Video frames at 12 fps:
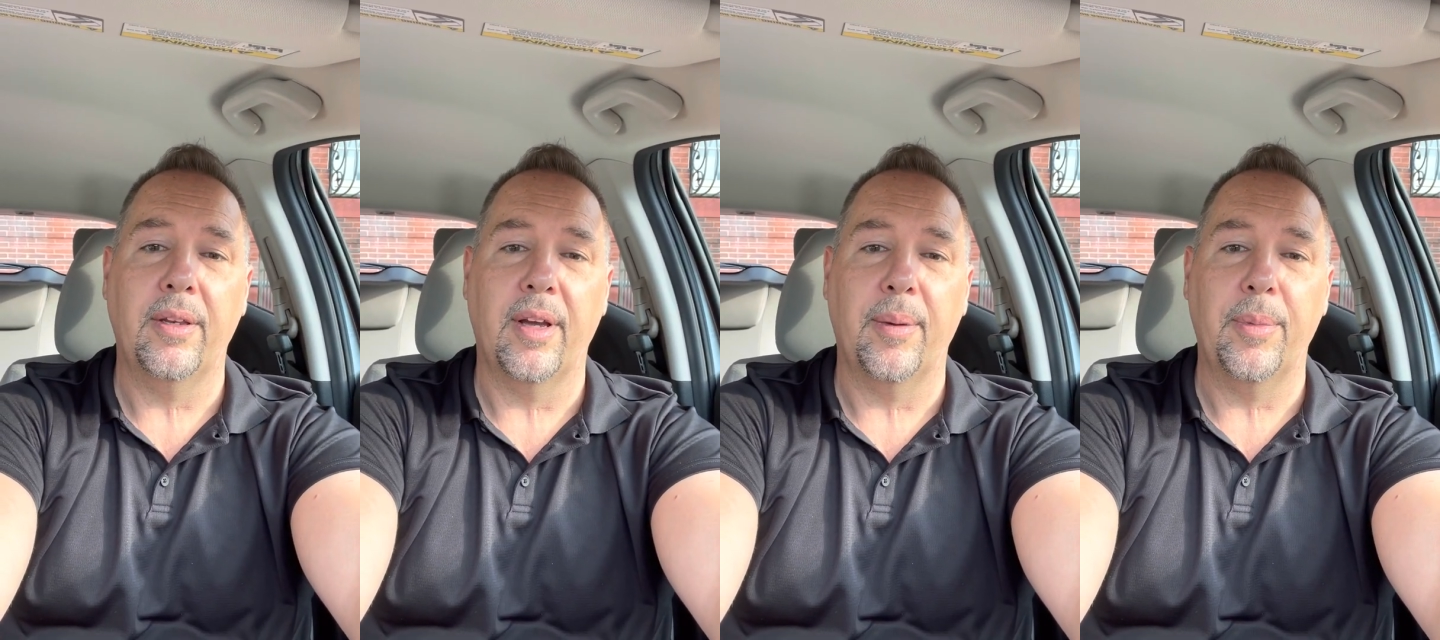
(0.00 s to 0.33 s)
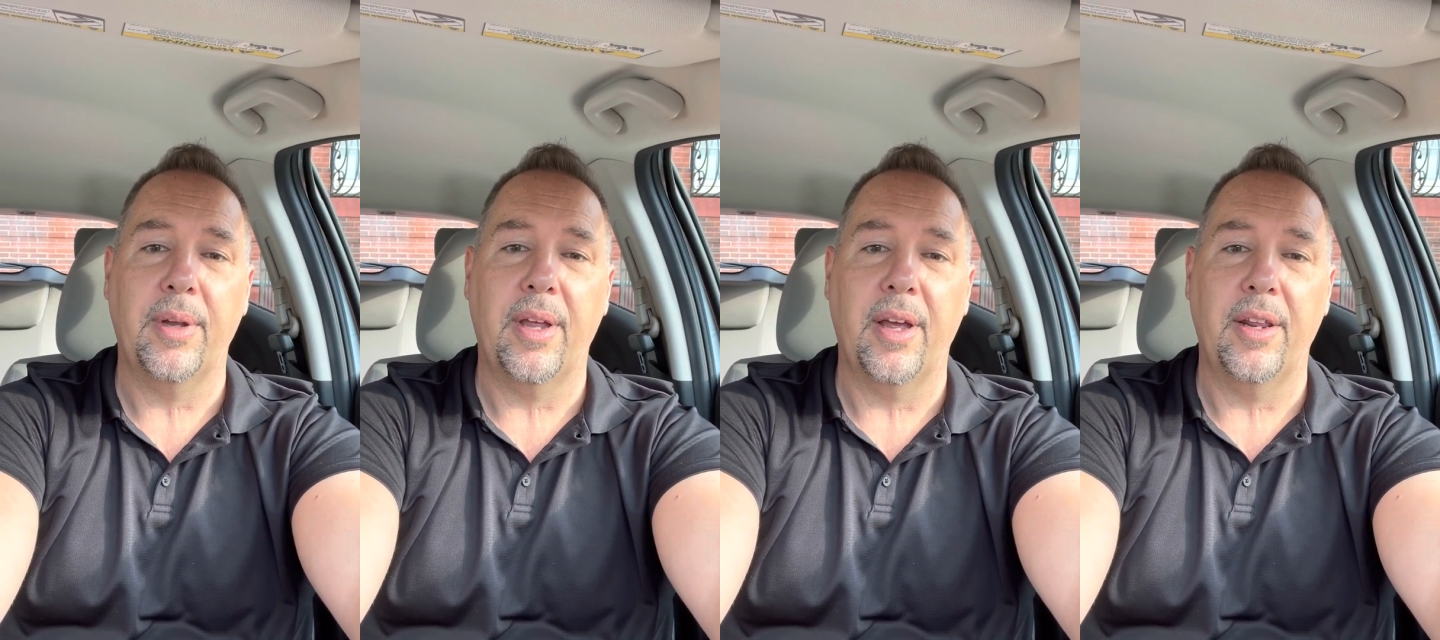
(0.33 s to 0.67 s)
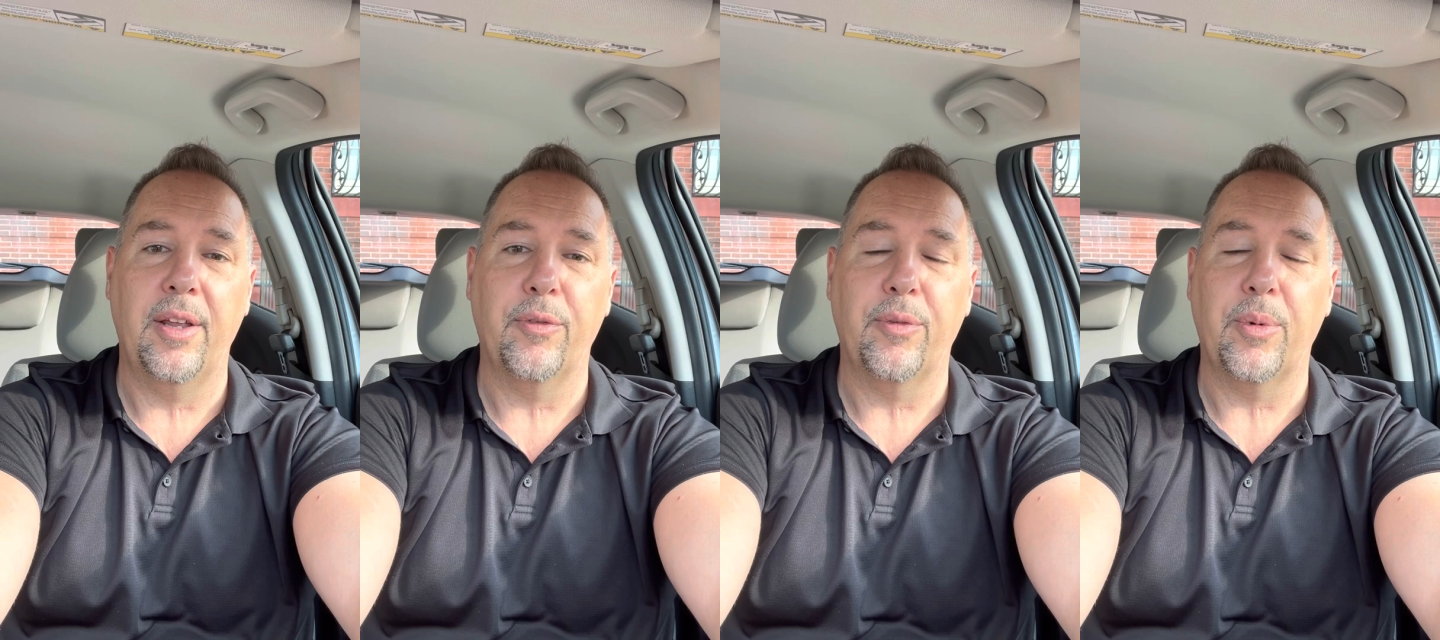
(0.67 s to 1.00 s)
Tom McKenna
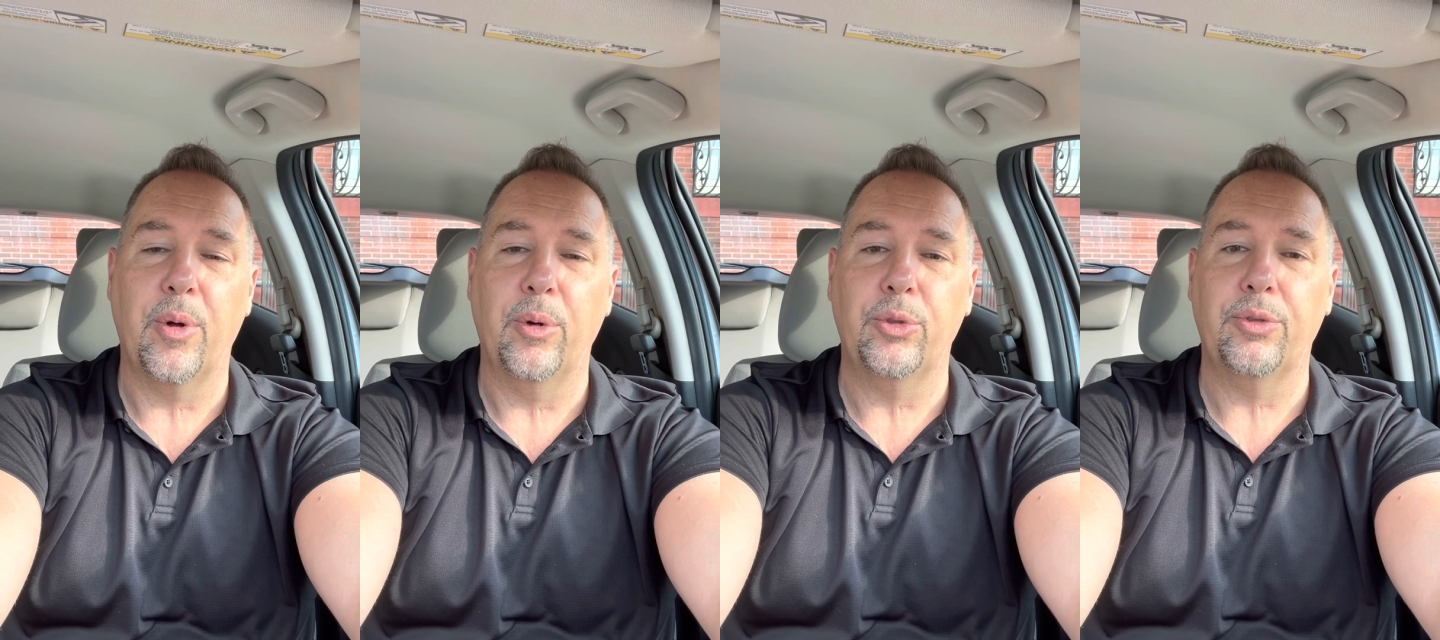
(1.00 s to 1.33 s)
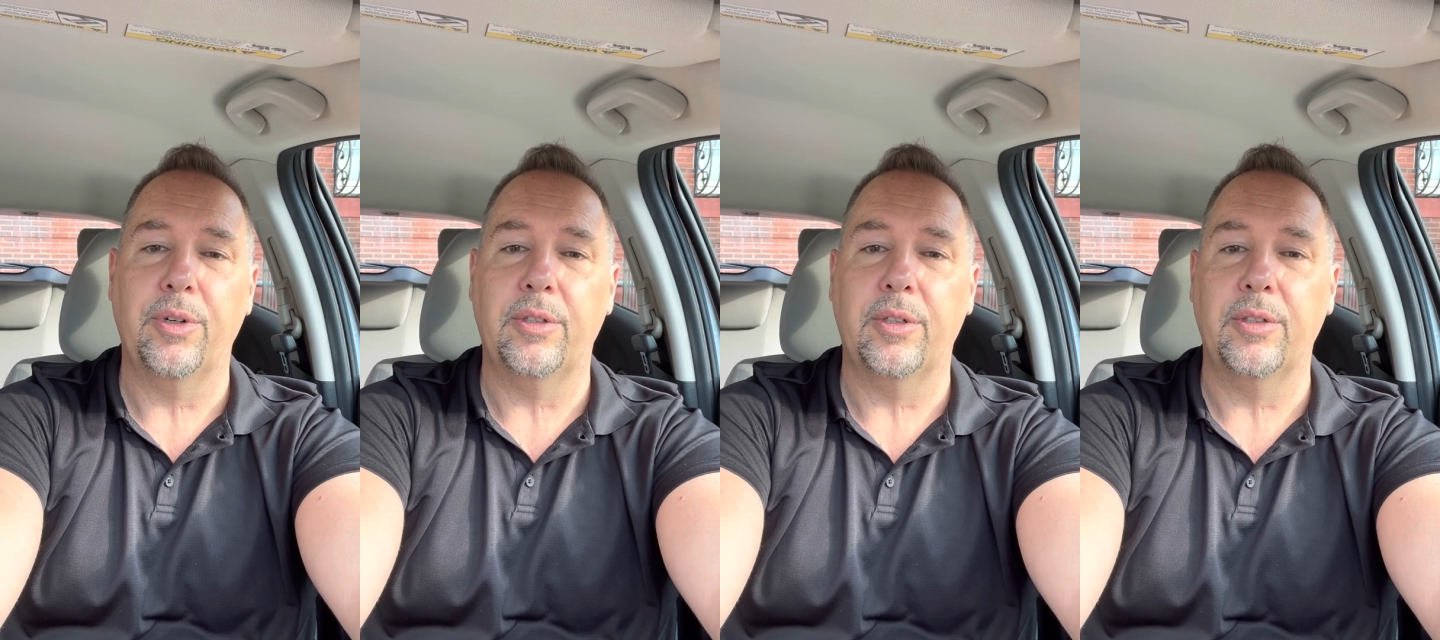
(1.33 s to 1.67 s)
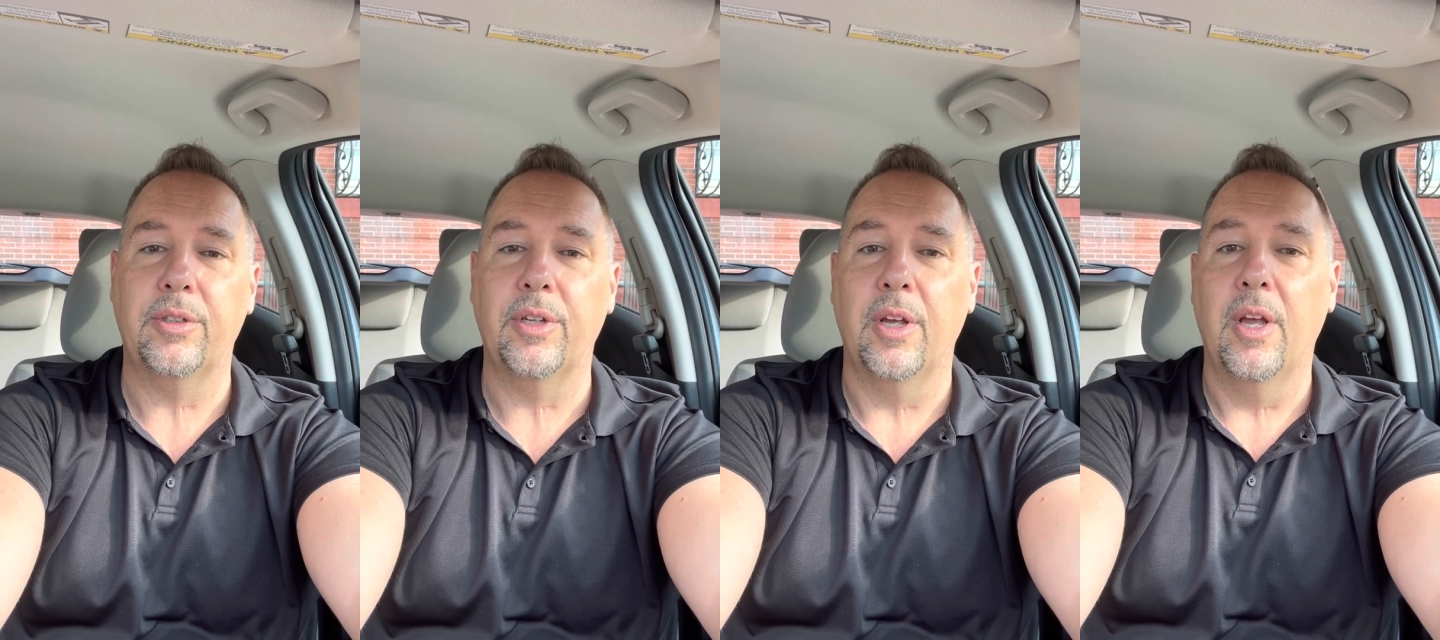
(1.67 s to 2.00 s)
here from Coach
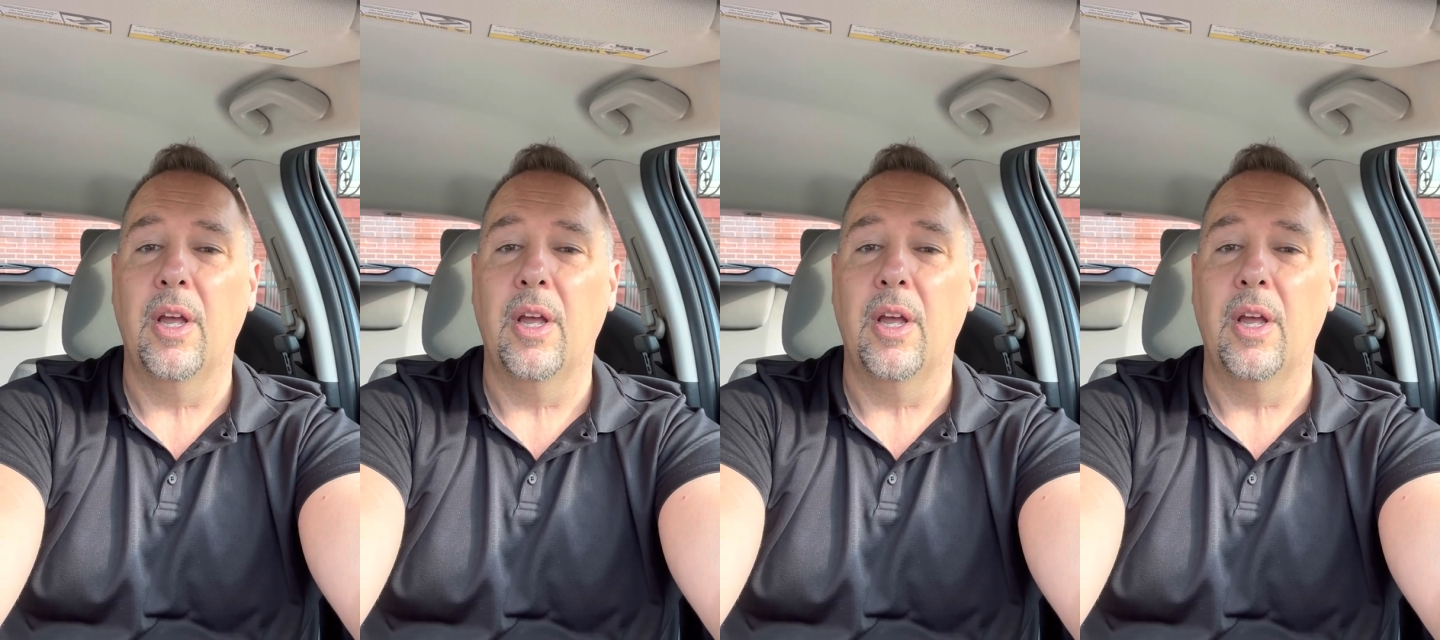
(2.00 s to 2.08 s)
Realtors.